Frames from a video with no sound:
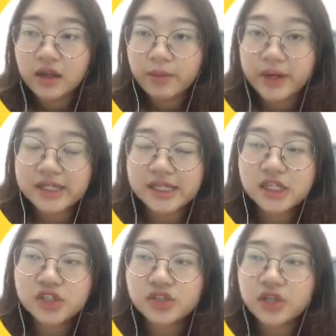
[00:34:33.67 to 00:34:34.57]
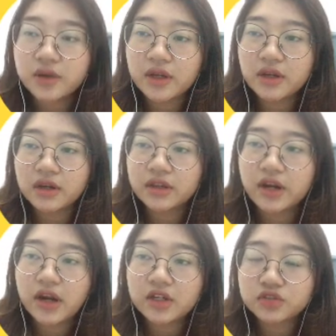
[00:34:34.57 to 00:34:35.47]
presence,
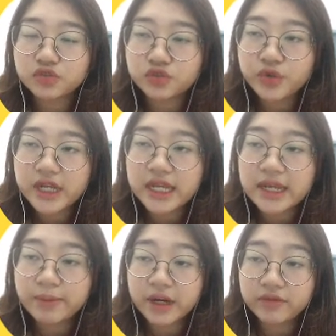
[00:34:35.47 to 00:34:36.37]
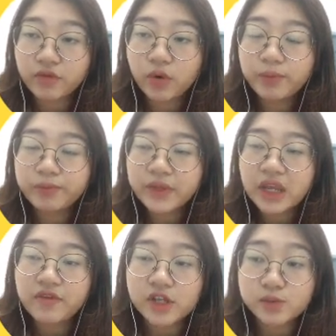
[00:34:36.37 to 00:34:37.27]
there are three platforms:
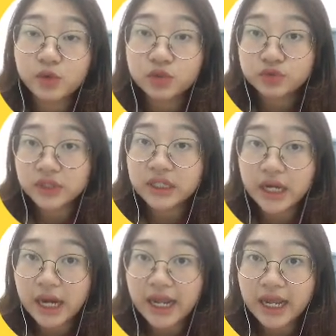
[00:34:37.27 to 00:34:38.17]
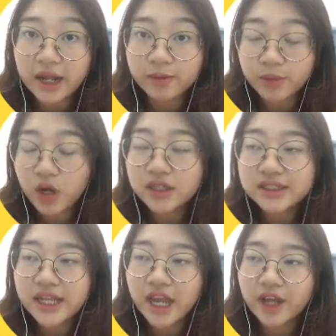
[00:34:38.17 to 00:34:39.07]
Facebook, Twitter, and
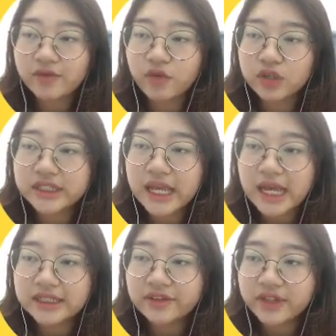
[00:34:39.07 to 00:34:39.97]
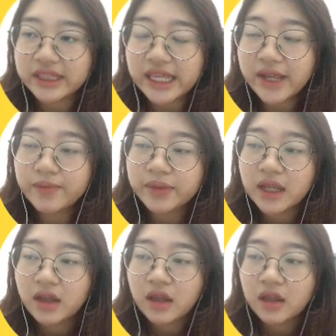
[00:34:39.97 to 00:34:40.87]
blogs. And for the activity,
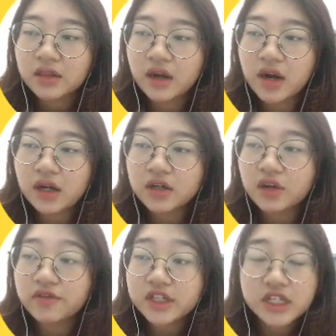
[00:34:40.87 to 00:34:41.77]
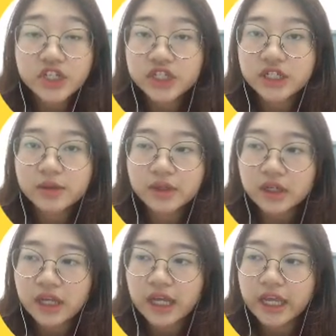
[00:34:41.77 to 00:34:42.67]
there are conversation,
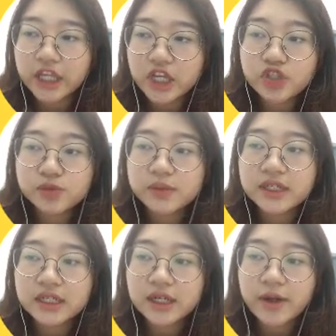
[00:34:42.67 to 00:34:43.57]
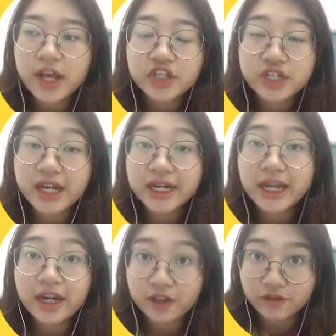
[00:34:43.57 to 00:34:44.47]
engagement, sharing,
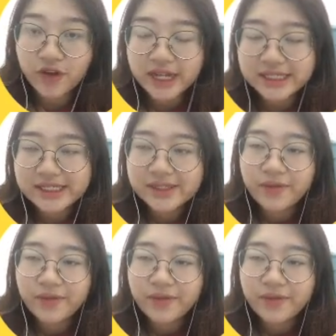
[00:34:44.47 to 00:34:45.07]
and advice.